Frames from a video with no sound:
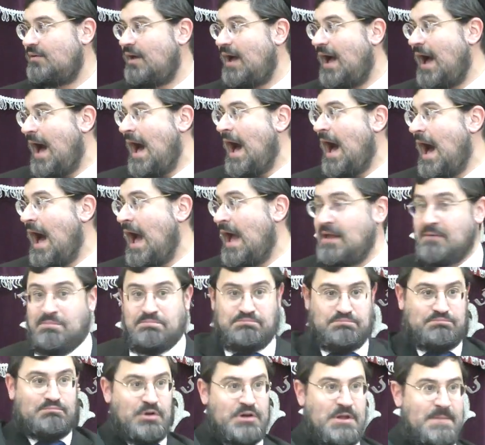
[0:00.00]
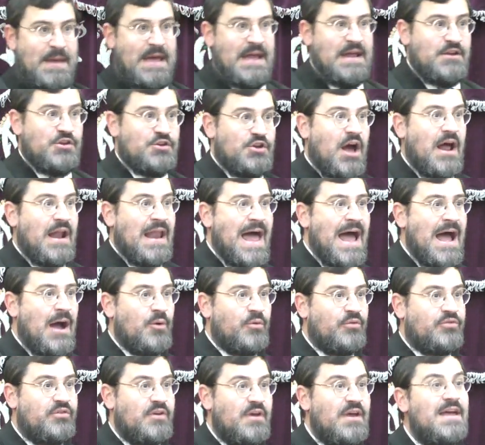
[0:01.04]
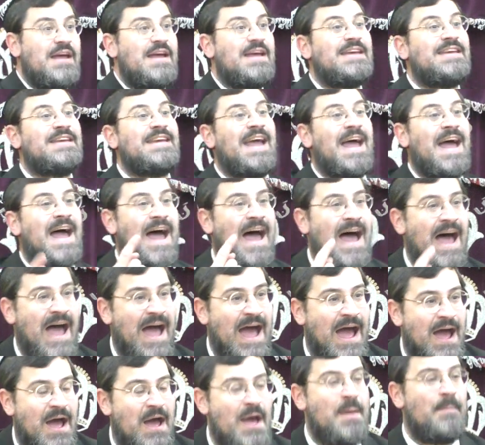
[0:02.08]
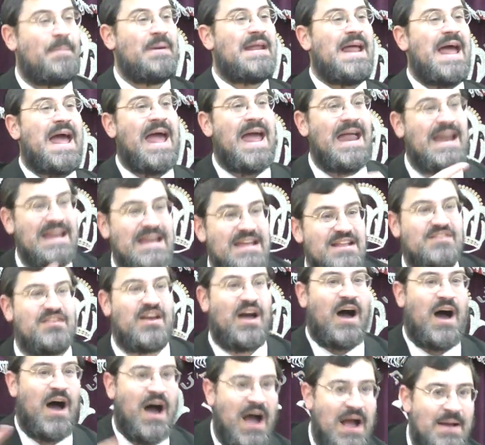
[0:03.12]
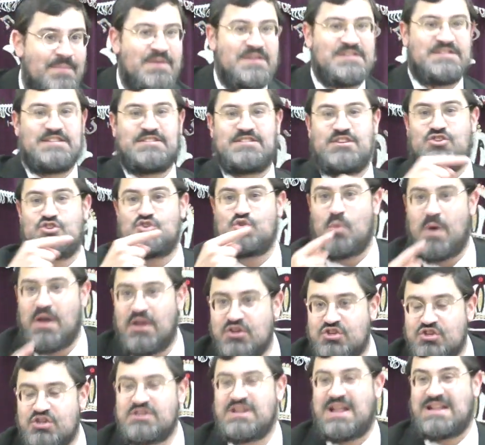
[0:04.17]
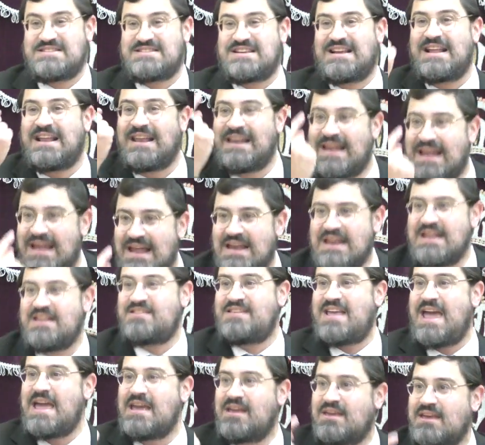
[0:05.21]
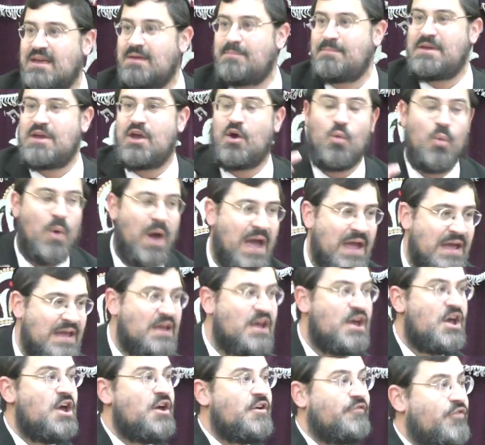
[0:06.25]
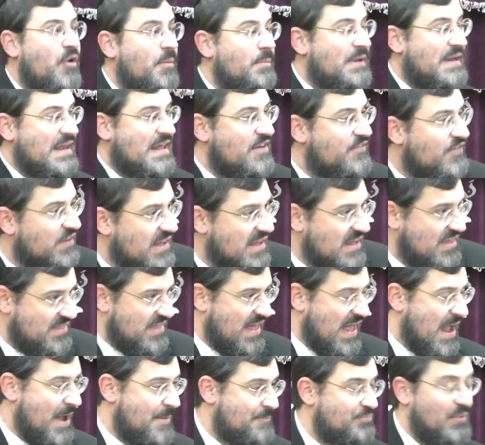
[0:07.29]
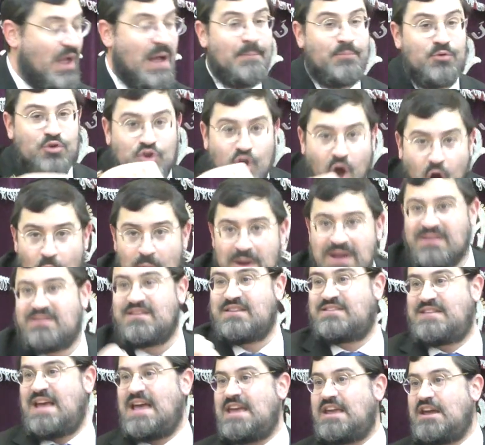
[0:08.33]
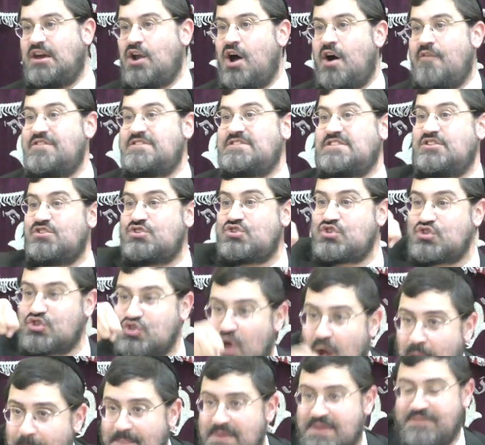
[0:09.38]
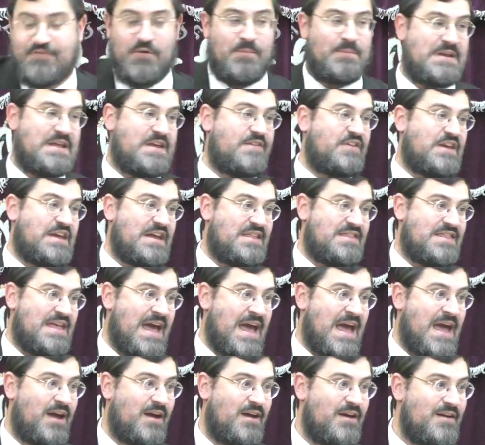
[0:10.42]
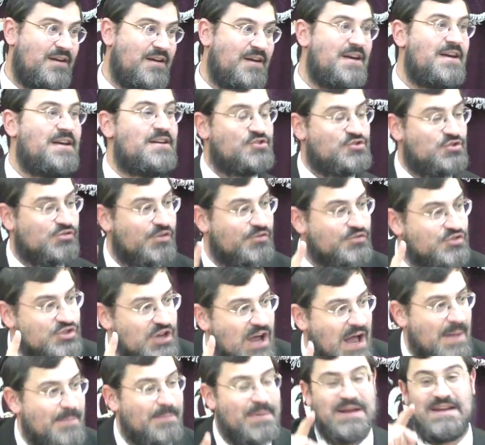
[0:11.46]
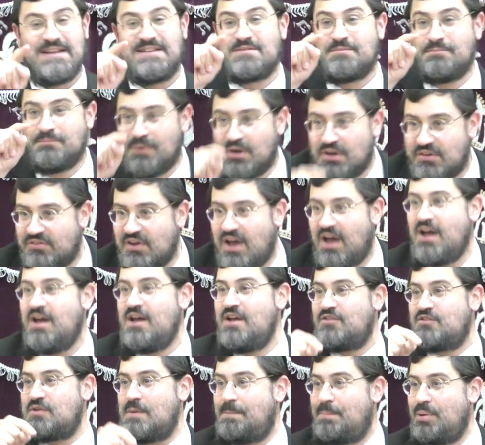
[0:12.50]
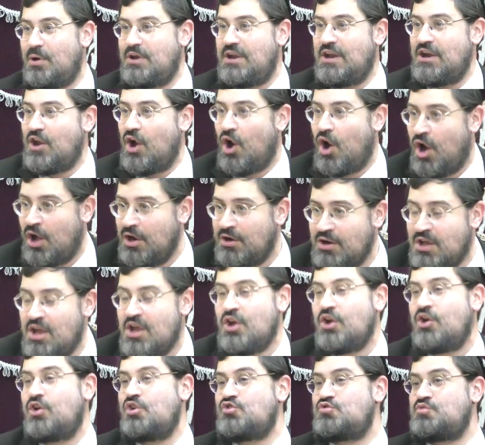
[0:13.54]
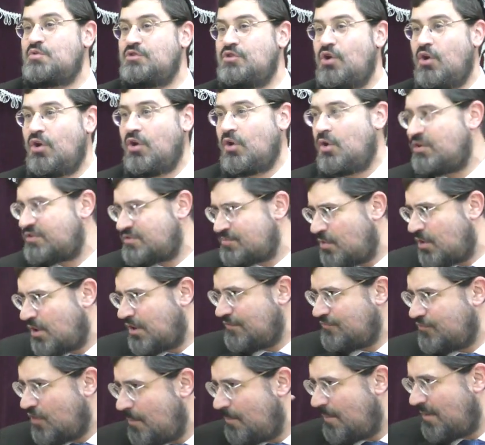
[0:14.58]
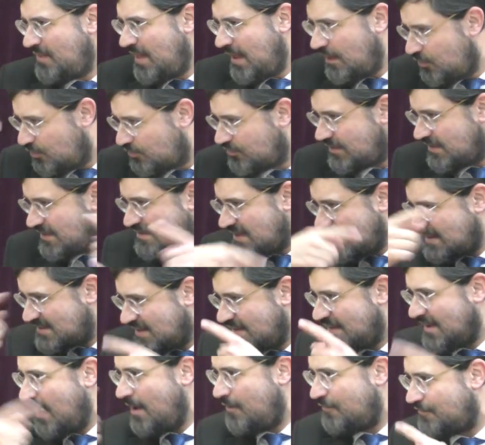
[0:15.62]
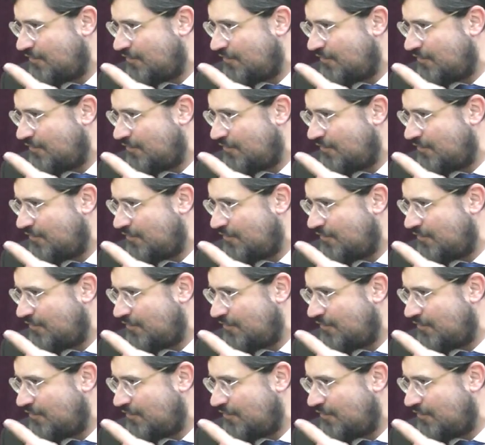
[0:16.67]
What do you mean? You're not allowed? Yeah, but any time there's a situation that's clearly taking me away from leaving it there, I'm going to take it off. It's going to stop me from leaving it there. So if Scheinberg is mutter to put it on, because we're no longer smoking the but the alumtis that's going to get on